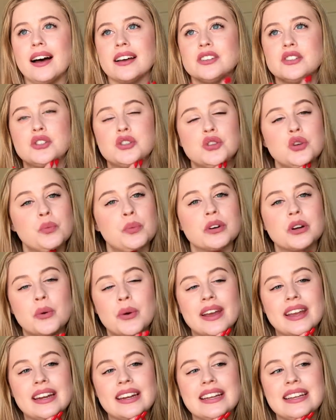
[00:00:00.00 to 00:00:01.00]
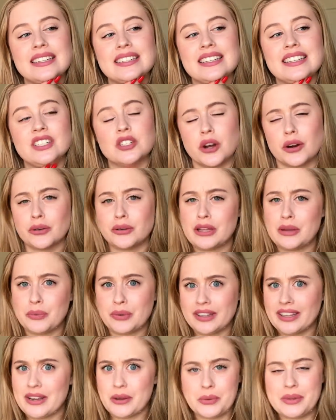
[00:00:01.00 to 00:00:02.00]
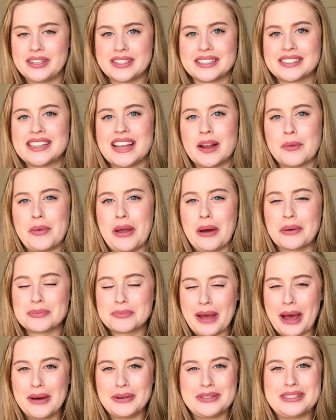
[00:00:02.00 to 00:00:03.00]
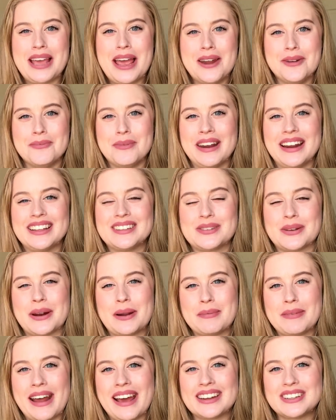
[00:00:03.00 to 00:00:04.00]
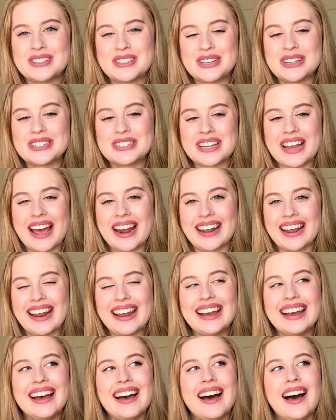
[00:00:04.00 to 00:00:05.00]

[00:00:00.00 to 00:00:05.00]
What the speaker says: Super quick and easy. Generally, it really only does take me about 10 minutes when I'm not chit-chatting.